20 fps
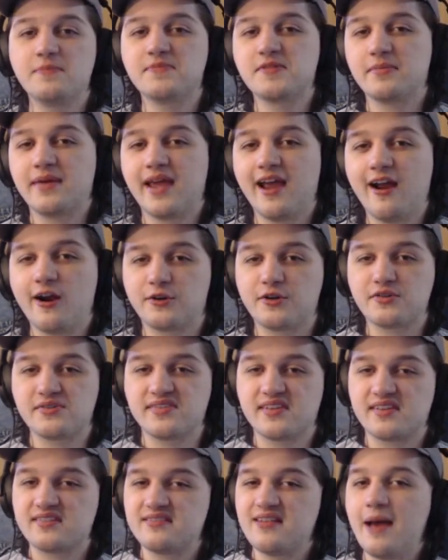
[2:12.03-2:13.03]
some characters
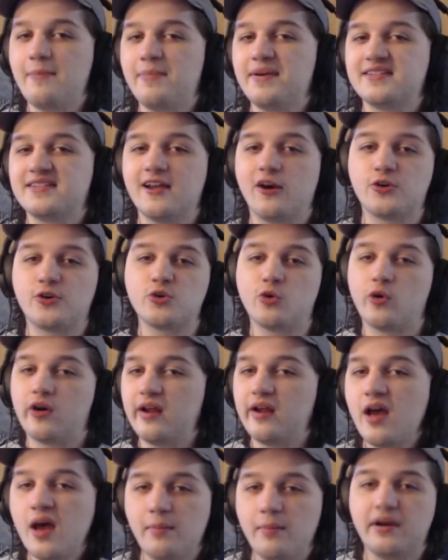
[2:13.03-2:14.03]
in the slap hit
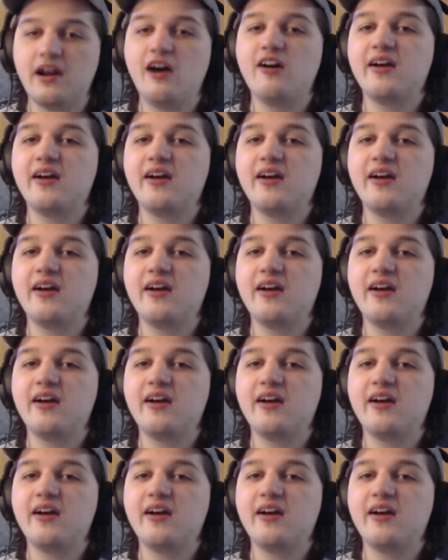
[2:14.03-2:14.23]
territory, but I'll